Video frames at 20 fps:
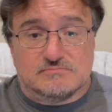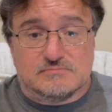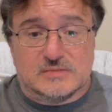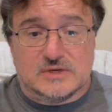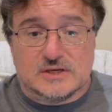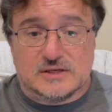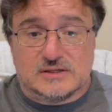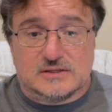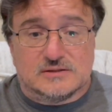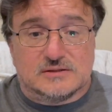
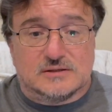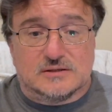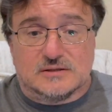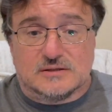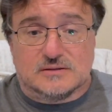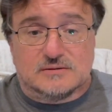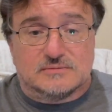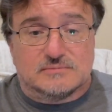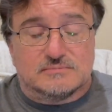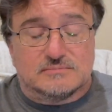And
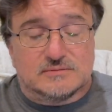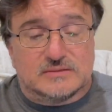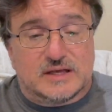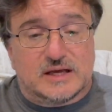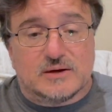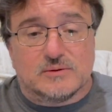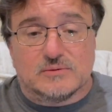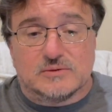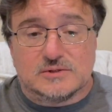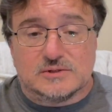uh,
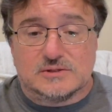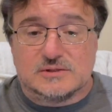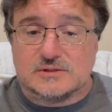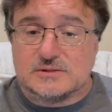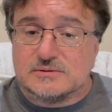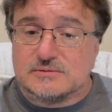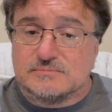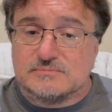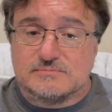that was